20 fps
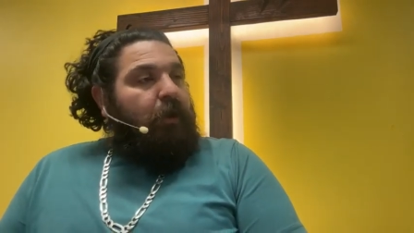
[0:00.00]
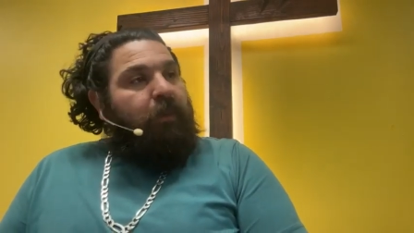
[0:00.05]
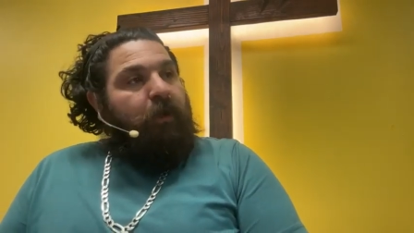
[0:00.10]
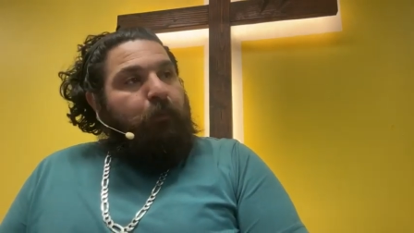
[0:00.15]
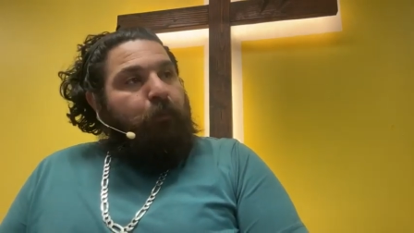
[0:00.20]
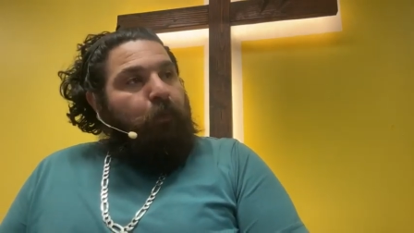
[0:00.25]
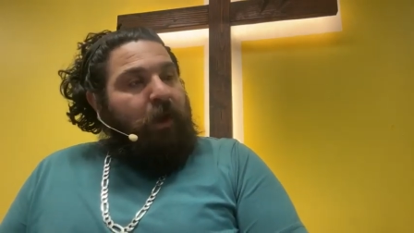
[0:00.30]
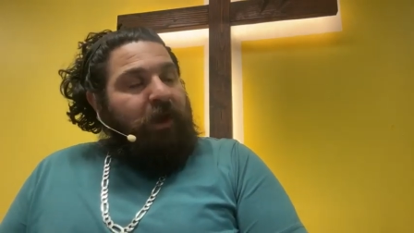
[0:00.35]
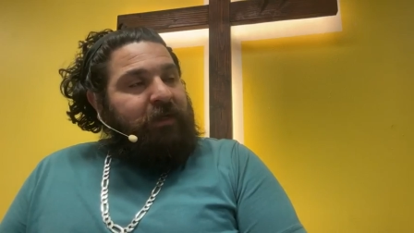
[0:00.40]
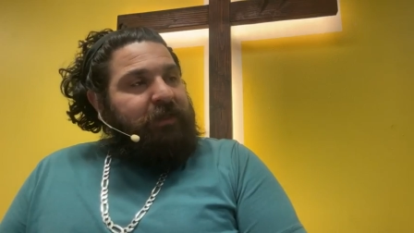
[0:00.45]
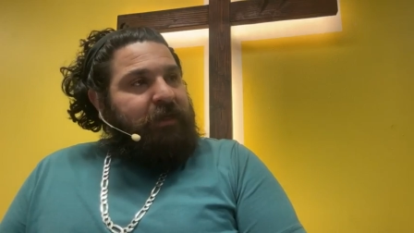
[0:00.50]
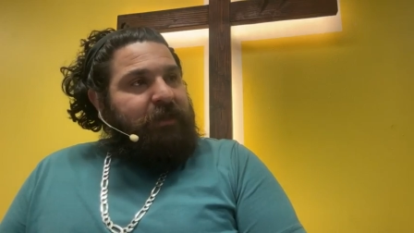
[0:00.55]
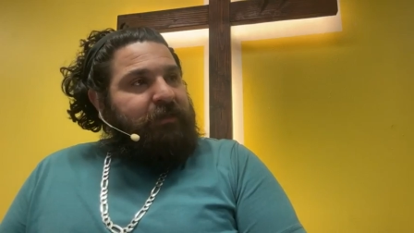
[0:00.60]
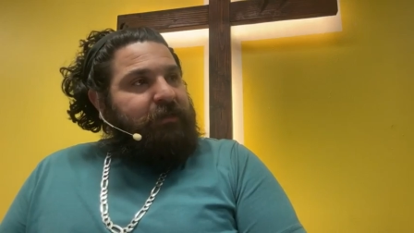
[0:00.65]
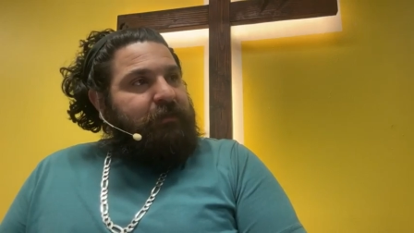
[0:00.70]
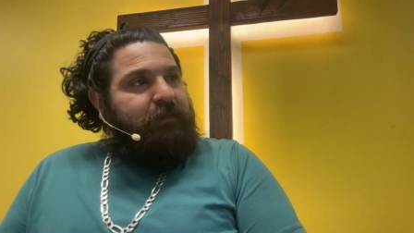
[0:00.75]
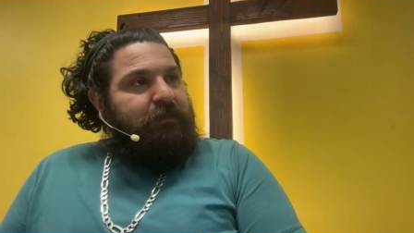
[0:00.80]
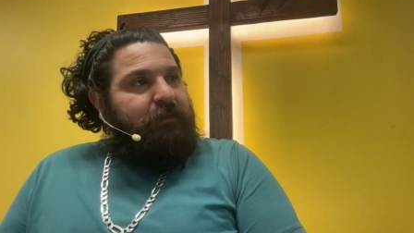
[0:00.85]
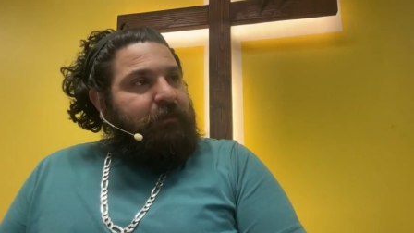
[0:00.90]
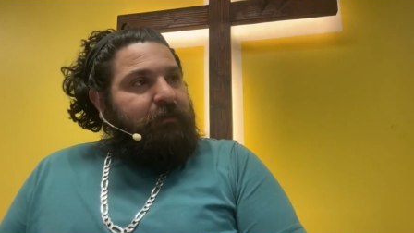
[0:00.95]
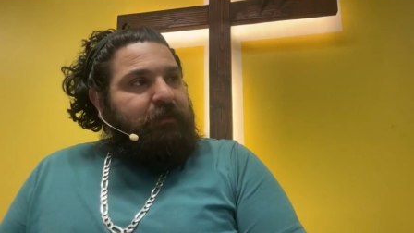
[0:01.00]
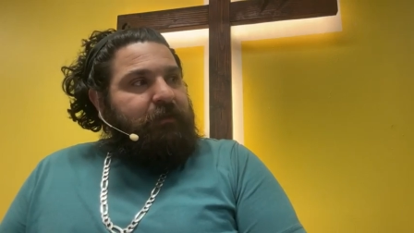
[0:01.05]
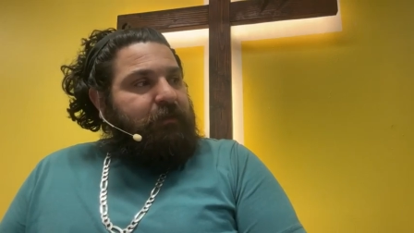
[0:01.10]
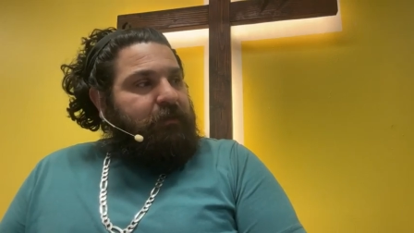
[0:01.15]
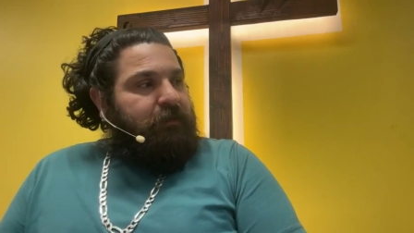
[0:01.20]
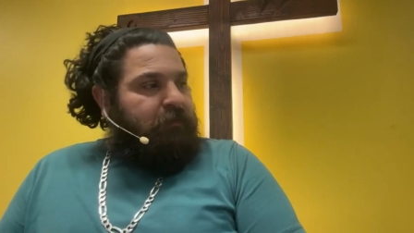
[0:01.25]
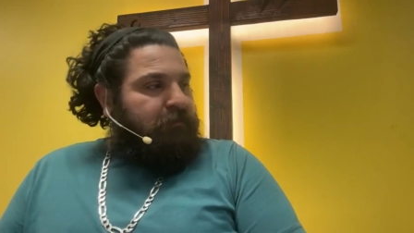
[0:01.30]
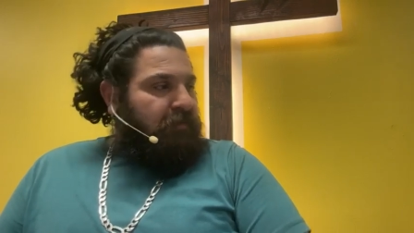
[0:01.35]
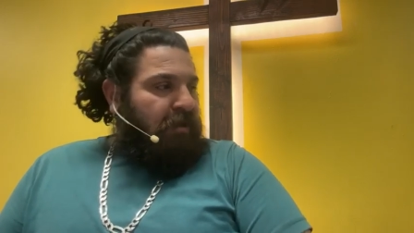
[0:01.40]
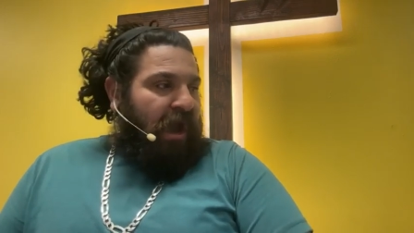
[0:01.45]
The point is,
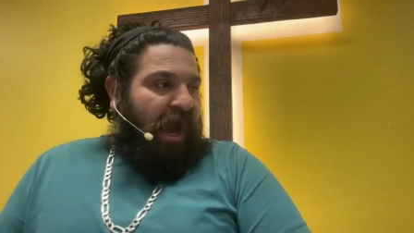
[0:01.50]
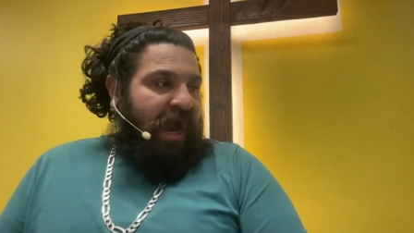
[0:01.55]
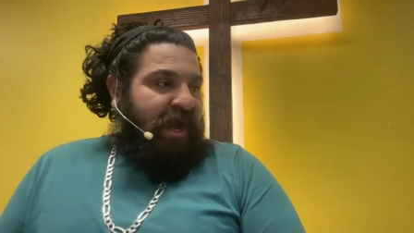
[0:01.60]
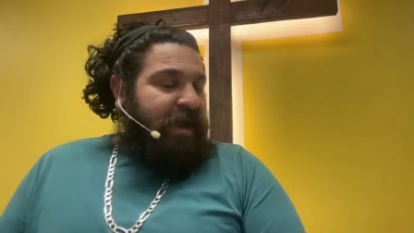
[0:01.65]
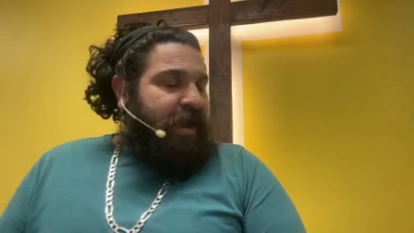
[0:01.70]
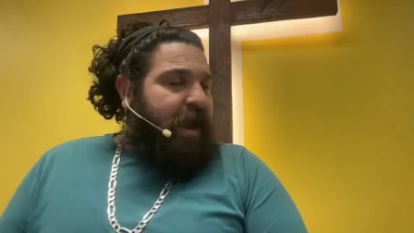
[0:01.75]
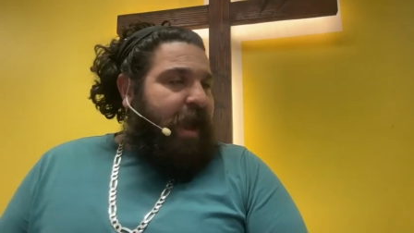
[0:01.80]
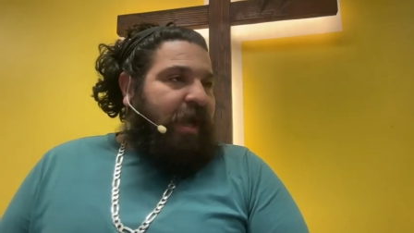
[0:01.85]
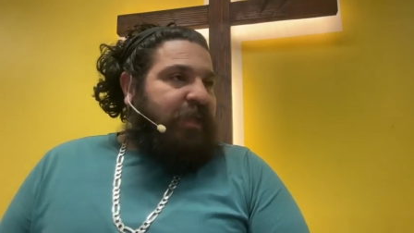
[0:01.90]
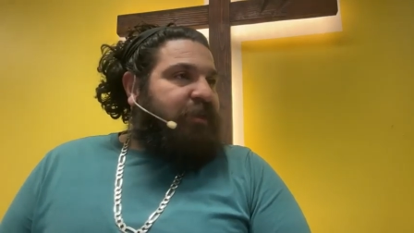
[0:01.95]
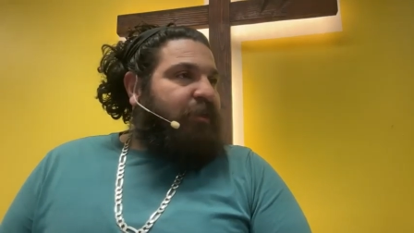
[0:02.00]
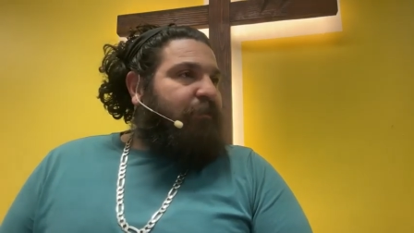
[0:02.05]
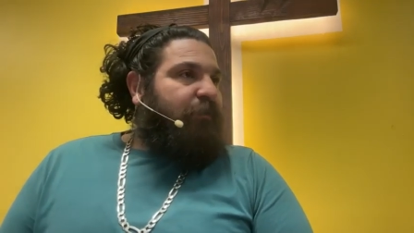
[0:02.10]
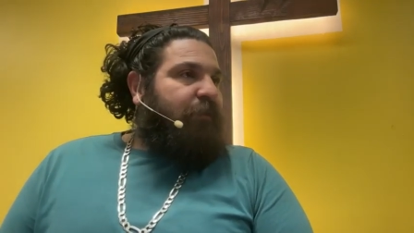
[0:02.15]
I didn't ask